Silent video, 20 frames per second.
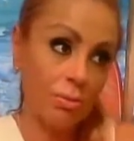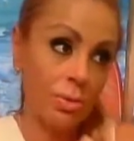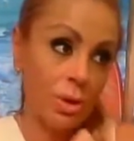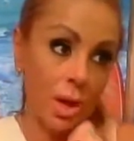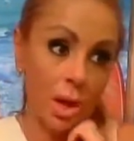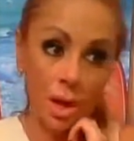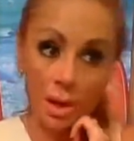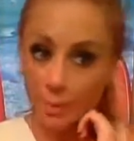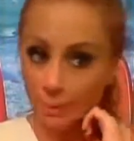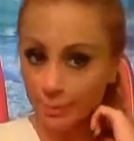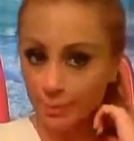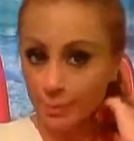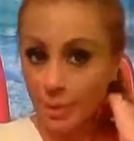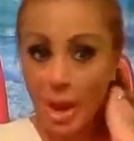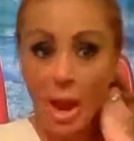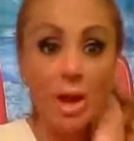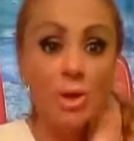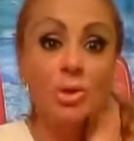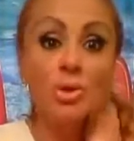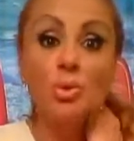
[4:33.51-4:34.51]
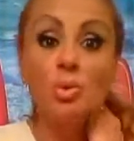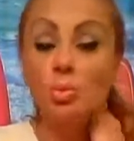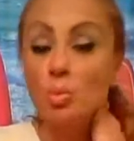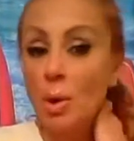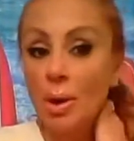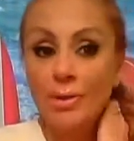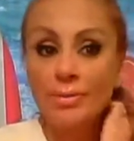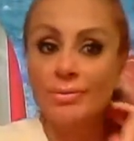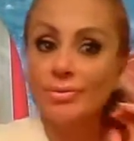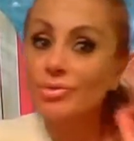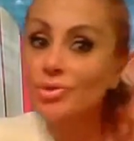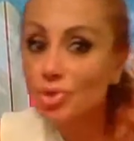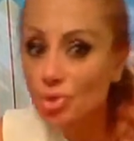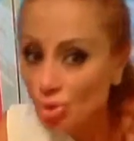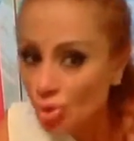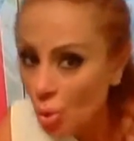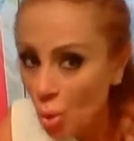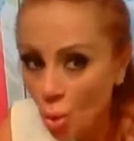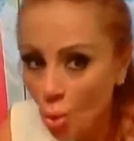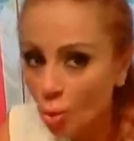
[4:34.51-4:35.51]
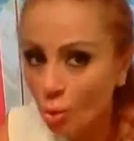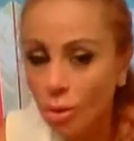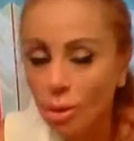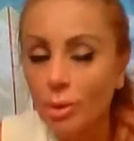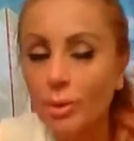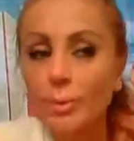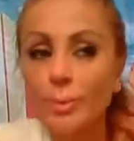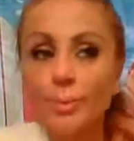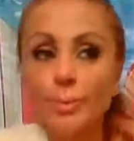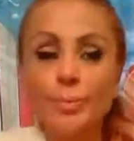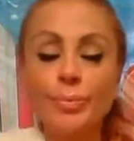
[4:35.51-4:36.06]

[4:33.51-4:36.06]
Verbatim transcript: um, housewife chore.